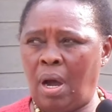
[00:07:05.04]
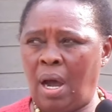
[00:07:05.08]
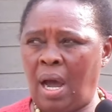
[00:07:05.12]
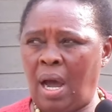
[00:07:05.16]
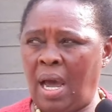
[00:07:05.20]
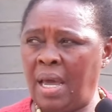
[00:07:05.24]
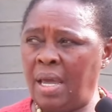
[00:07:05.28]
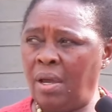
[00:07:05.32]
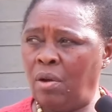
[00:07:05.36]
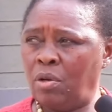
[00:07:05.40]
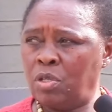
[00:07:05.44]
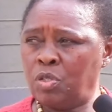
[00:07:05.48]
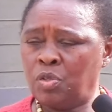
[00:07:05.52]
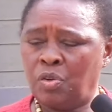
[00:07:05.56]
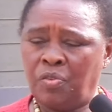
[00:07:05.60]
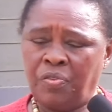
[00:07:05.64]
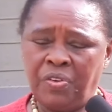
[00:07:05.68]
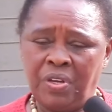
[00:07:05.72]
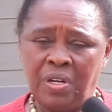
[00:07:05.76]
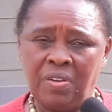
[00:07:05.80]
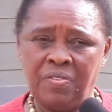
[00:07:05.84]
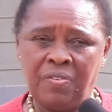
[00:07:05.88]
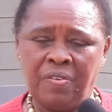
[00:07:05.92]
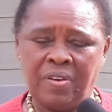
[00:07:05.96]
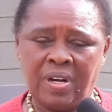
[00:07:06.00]
I also
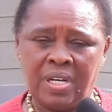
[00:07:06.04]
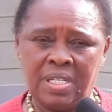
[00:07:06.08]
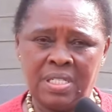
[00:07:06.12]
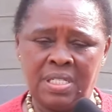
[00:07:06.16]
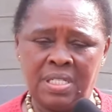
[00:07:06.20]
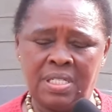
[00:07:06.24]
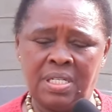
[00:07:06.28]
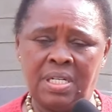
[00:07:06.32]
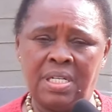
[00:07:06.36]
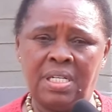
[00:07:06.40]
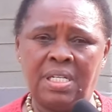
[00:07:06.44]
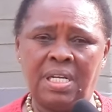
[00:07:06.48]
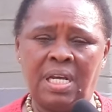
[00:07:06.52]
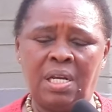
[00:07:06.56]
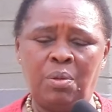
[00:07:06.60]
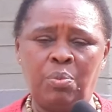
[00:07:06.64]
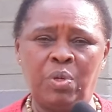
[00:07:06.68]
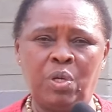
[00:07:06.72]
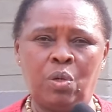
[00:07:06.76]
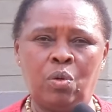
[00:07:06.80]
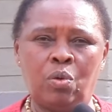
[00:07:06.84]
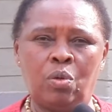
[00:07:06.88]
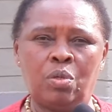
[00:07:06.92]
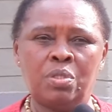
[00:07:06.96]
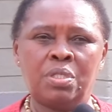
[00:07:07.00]
feel frustrated
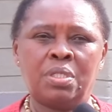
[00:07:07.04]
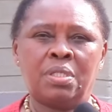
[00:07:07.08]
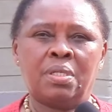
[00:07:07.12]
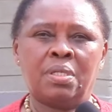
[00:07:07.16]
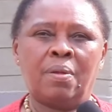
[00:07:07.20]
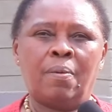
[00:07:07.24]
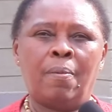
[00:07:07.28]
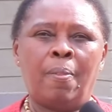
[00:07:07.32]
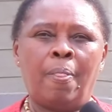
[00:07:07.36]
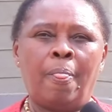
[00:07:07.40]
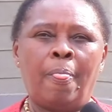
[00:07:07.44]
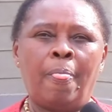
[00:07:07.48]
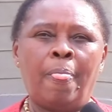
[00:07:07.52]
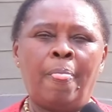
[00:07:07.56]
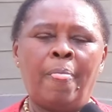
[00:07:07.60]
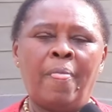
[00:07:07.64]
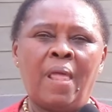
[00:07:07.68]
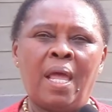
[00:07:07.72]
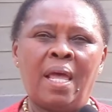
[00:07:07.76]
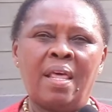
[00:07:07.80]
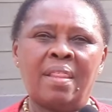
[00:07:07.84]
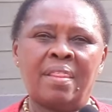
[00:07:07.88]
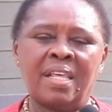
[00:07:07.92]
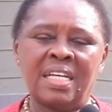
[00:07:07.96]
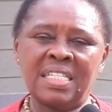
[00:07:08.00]
because
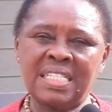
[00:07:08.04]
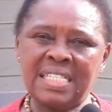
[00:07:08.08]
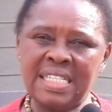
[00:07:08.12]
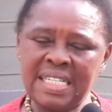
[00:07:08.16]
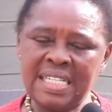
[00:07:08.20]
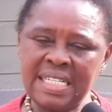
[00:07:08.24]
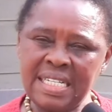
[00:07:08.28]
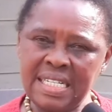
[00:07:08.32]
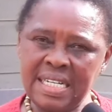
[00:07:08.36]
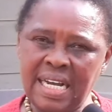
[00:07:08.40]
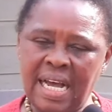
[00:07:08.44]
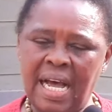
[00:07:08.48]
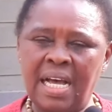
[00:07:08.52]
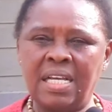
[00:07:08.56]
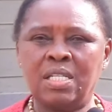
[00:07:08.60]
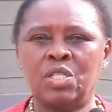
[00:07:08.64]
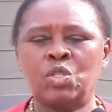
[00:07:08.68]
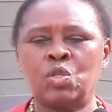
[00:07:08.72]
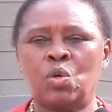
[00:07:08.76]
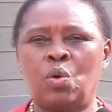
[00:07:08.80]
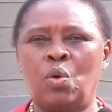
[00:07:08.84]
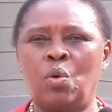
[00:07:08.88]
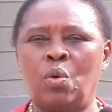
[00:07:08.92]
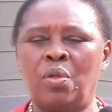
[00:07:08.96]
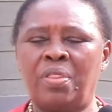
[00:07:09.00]
the city
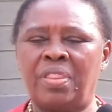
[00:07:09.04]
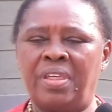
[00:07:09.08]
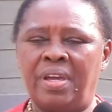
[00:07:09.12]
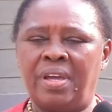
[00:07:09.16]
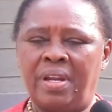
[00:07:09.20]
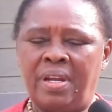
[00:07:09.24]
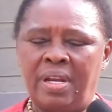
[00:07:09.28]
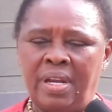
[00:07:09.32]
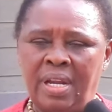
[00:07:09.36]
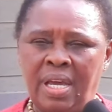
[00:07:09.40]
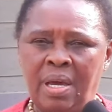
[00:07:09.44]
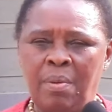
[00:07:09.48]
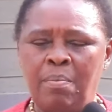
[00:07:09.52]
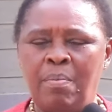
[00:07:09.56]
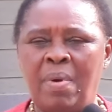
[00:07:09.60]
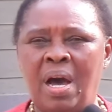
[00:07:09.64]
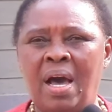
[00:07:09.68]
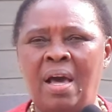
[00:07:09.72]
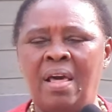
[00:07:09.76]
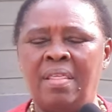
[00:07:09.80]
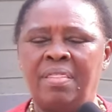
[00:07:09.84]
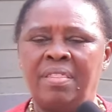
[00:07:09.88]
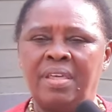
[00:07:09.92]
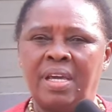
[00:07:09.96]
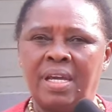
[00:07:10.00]
council, the
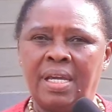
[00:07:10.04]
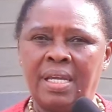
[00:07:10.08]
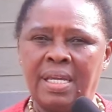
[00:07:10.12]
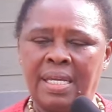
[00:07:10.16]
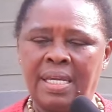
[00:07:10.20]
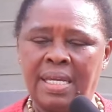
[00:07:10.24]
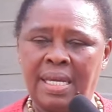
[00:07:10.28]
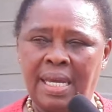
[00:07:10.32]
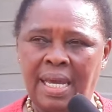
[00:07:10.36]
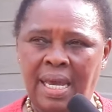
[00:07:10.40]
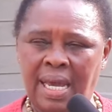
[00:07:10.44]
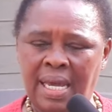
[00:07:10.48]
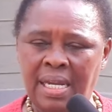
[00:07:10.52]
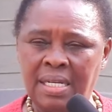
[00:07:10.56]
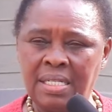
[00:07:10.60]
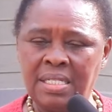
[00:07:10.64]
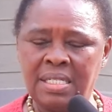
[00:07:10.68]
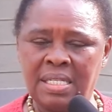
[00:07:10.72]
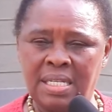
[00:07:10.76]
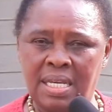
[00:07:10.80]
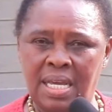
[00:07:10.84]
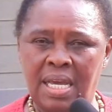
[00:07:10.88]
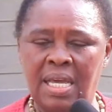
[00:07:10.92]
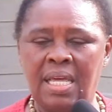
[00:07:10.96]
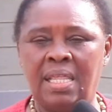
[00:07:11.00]
NEMA, the
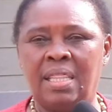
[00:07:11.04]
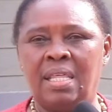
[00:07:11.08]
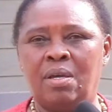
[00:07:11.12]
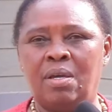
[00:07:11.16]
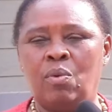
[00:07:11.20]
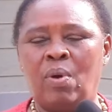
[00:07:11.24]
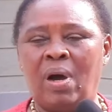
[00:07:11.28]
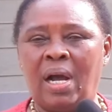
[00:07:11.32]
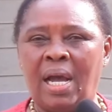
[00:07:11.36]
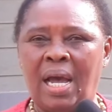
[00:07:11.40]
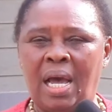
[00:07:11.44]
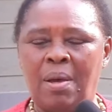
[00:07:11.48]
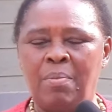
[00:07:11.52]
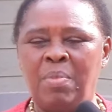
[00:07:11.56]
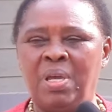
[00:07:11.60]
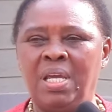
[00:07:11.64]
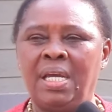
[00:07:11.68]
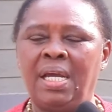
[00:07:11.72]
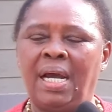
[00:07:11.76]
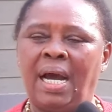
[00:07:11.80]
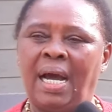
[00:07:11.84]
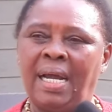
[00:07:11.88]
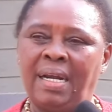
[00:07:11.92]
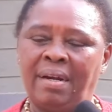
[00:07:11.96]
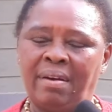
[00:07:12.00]
NCA, they were
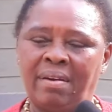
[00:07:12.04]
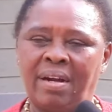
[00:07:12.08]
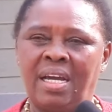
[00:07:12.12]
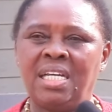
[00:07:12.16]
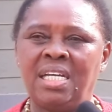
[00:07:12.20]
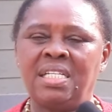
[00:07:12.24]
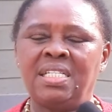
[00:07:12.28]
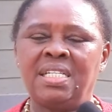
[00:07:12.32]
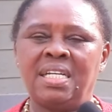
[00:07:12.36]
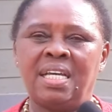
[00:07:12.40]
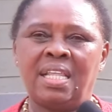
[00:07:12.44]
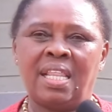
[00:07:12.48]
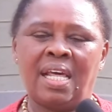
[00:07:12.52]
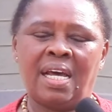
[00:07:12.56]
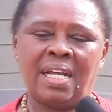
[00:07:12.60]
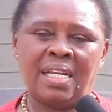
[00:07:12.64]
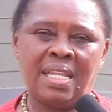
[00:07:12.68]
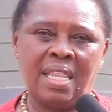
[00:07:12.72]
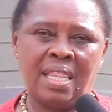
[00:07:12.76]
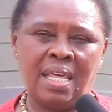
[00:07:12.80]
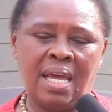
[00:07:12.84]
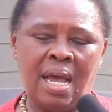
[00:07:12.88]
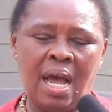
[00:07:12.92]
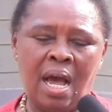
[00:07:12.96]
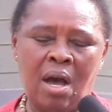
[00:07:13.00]
coming and writing that
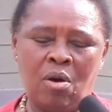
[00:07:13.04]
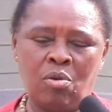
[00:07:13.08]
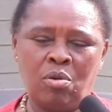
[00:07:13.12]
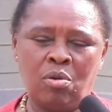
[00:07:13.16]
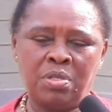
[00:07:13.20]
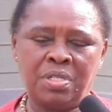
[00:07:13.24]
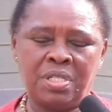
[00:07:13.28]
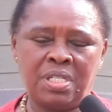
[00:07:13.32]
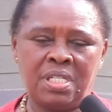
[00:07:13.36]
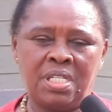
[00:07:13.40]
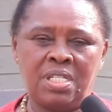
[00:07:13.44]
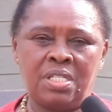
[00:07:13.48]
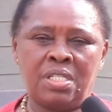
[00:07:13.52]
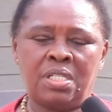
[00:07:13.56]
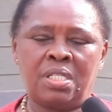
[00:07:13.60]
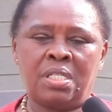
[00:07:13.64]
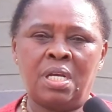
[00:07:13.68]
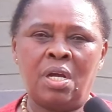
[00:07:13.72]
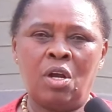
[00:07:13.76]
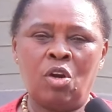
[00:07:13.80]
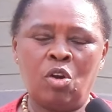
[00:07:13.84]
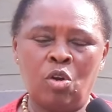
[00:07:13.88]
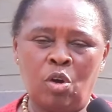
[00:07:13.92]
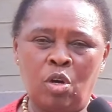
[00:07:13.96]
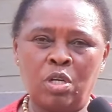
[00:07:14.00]
the house is
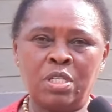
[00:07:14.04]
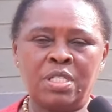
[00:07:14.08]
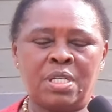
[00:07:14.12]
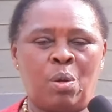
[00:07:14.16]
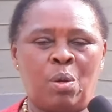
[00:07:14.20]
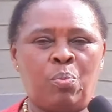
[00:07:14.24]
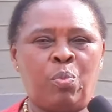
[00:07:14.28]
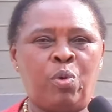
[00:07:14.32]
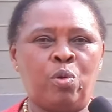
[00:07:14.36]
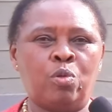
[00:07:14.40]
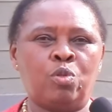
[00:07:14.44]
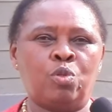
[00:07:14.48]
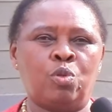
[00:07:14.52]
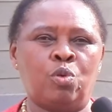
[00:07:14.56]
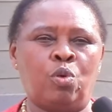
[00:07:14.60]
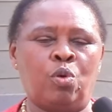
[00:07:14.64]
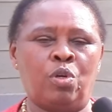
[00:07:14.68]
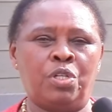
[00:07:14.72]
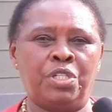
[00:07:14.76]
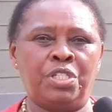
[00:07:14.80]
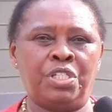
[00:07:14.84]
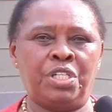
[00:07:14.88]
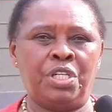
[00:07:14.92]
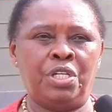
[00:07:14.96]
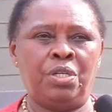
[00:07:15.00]
not supposed to
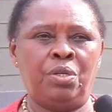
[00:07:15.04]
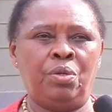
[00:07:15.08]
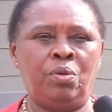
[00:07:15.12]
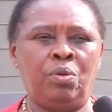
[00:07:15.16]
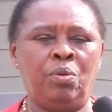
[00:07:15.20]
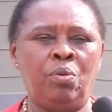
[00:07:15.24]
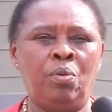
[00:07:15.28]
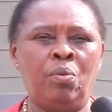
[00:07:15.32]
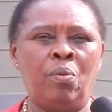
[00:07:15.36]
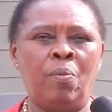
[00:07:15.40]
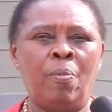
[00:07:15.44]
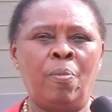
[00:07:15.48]
continue.